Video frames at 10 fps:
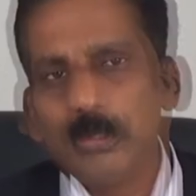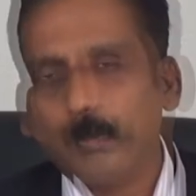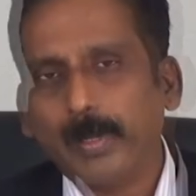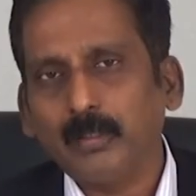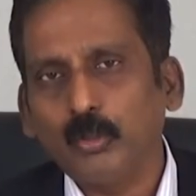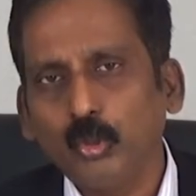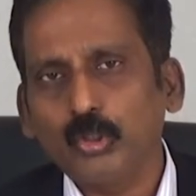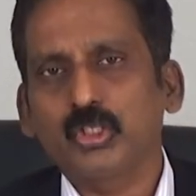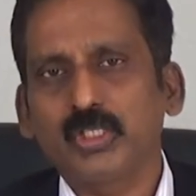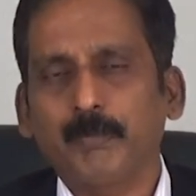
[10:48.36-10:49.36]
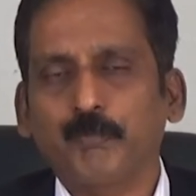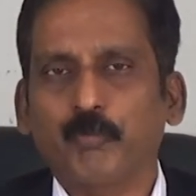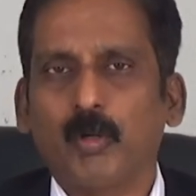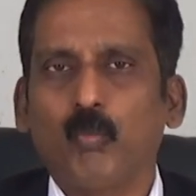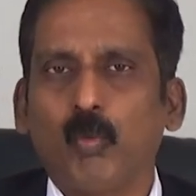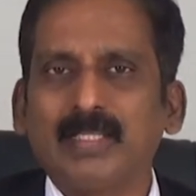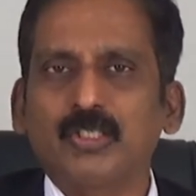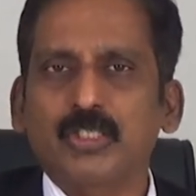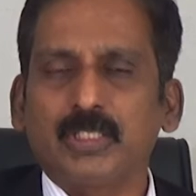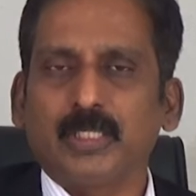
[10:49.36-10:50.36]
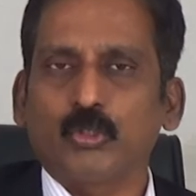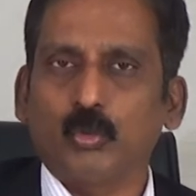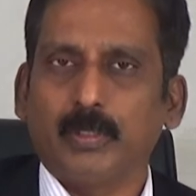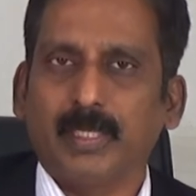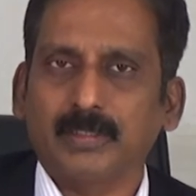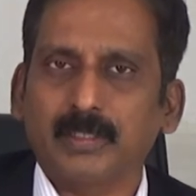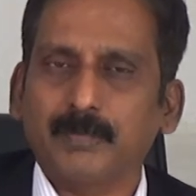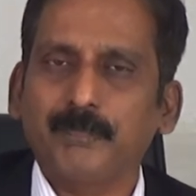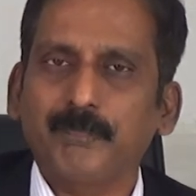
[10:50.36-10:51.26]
When goods zip from one state to another,